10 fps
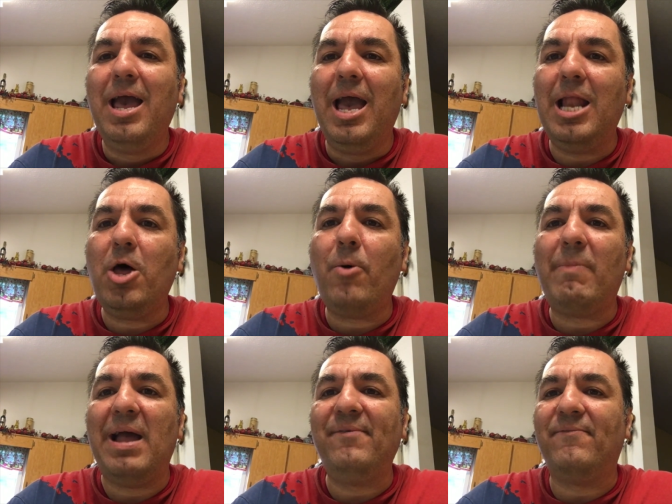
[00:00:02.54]
Hello,
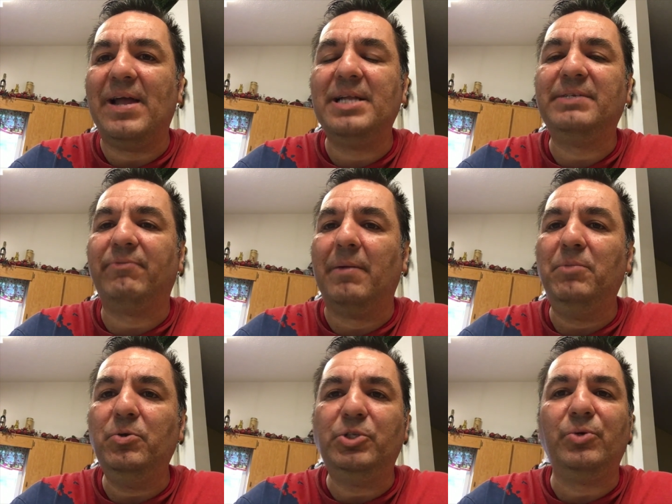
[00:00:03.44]
my friends from
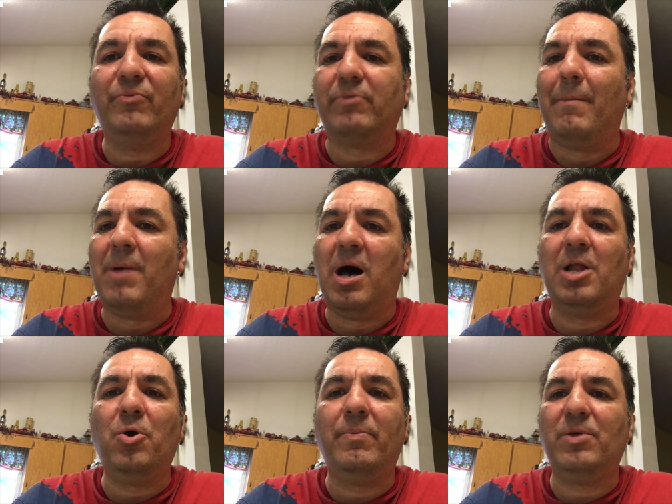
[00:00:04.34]
YouTube from
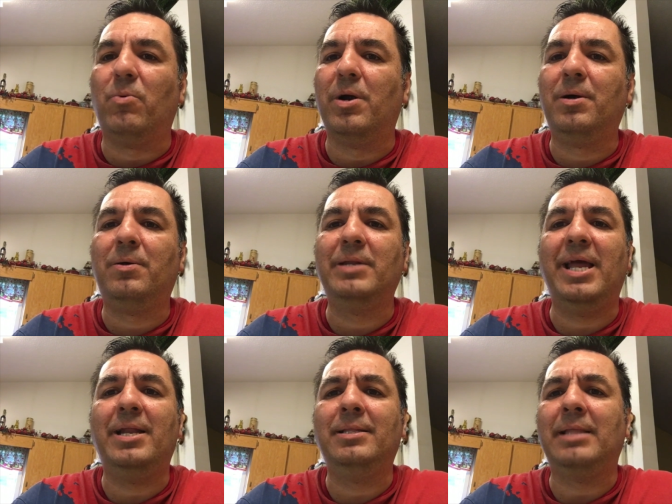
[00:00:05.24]
all over the world,
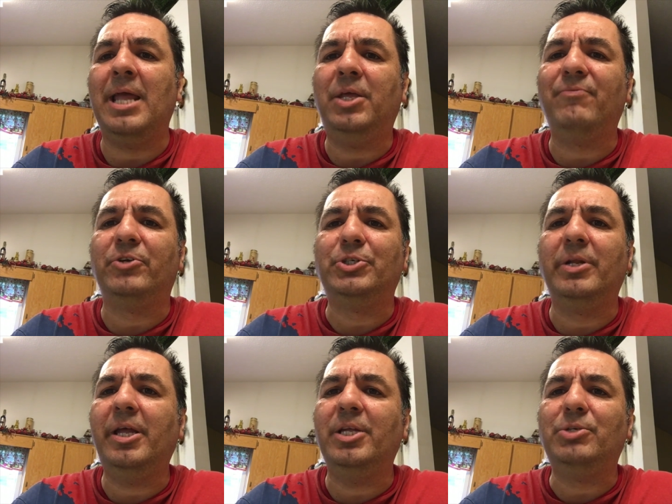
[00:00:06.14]
and thank you for
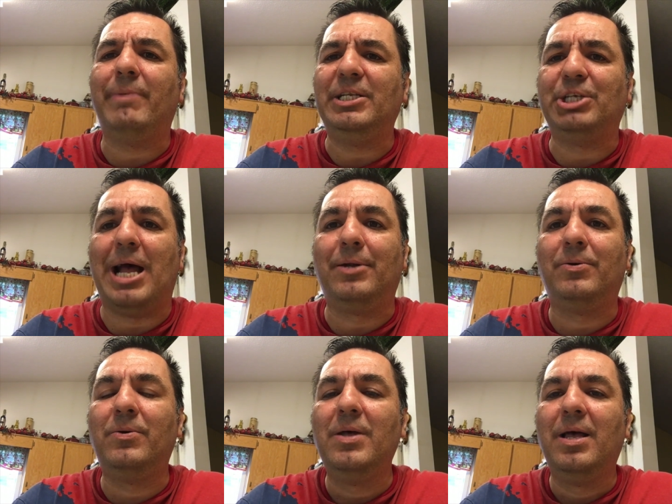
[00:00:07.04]
tuning into my
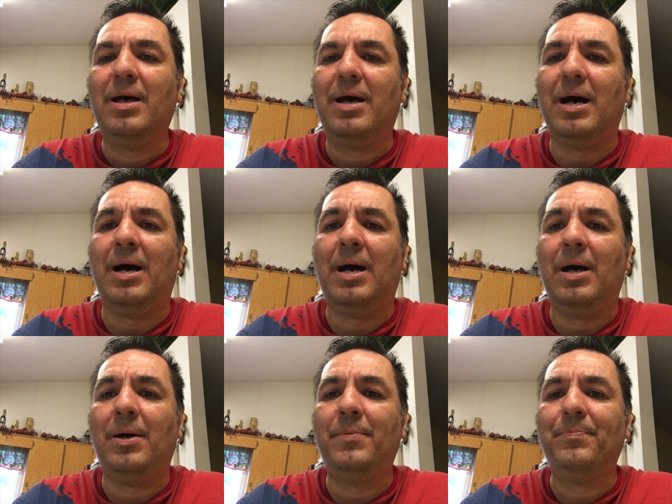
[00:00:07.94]
channel.
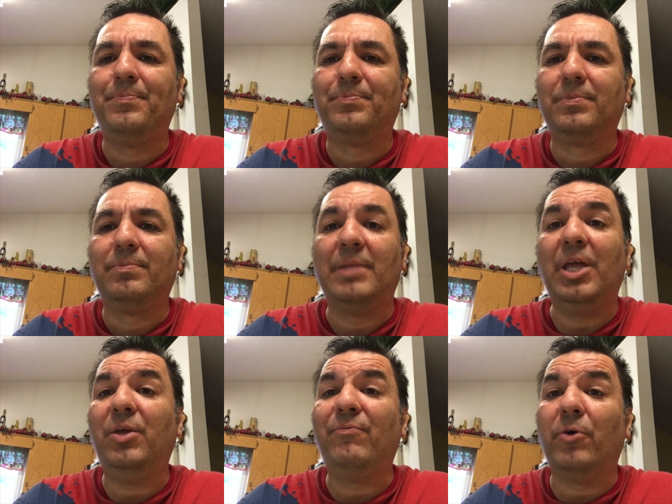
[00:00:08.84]
Um,
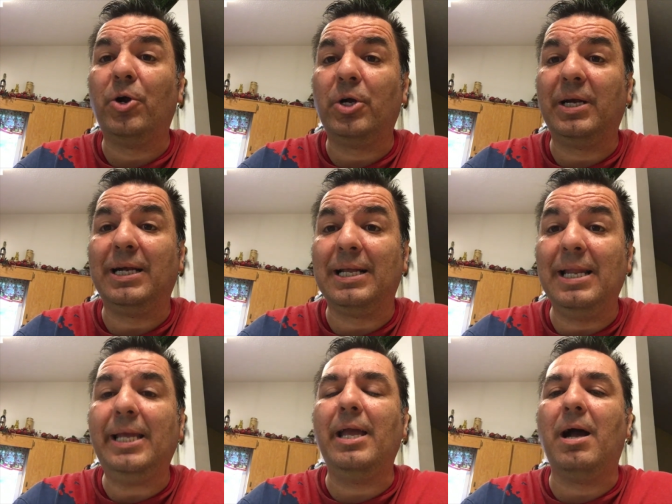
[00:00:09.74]
thank you for
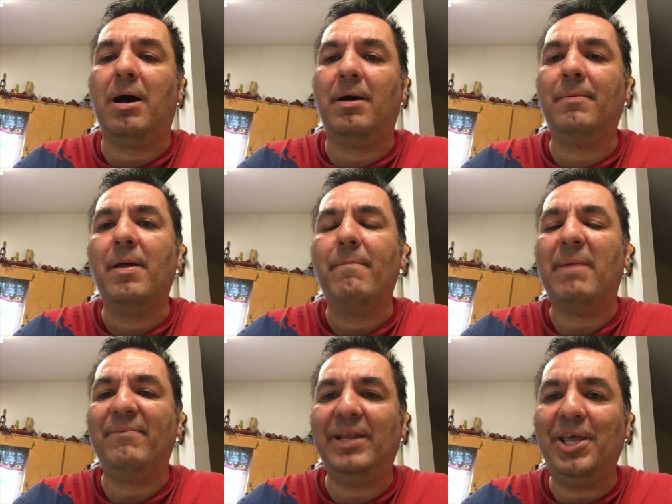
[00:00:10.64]
clicking on
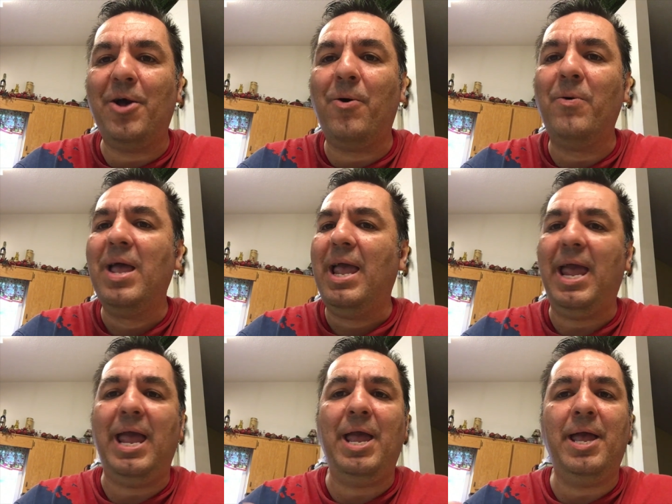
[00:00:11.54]
my video,
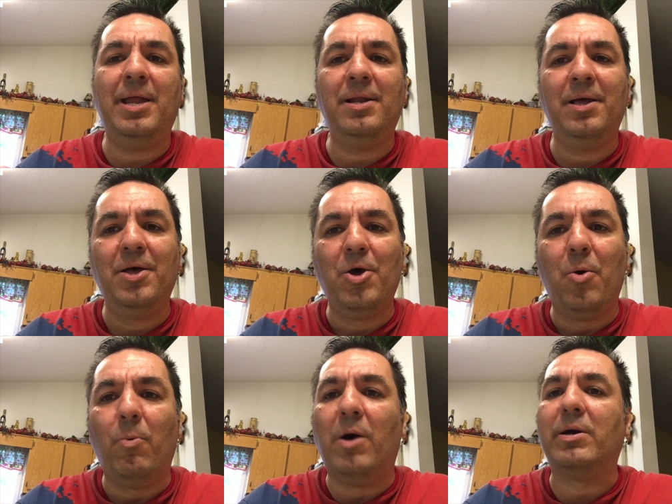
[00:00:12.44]
and
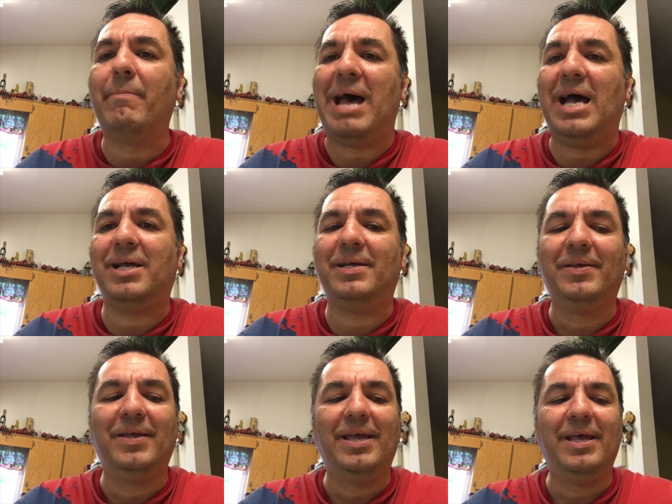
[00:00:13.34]
welcome back.
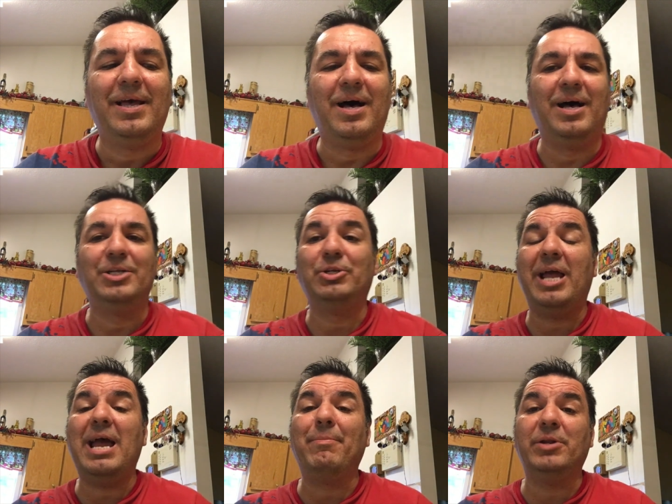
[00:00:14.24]
Uh,
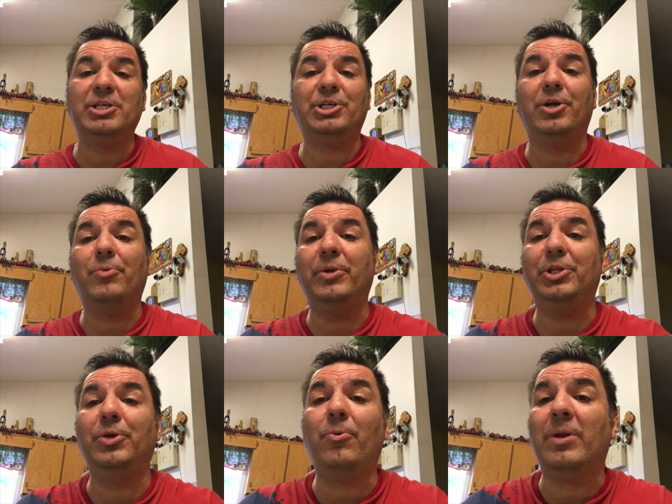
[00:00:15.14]
today, I'm going to share
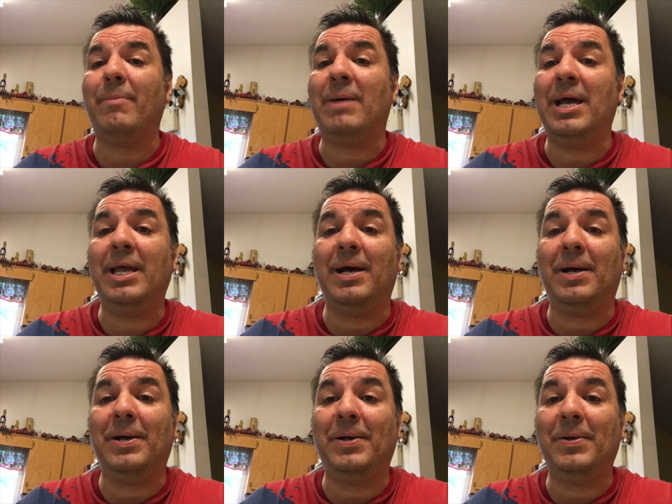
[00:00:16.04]
with you one of my
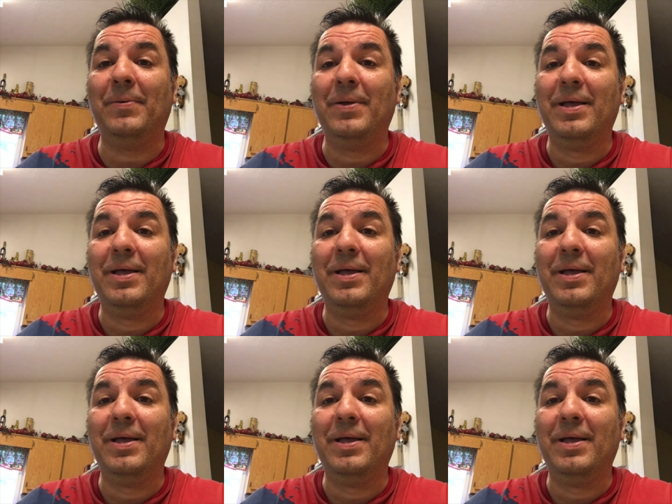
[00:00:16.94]
uh,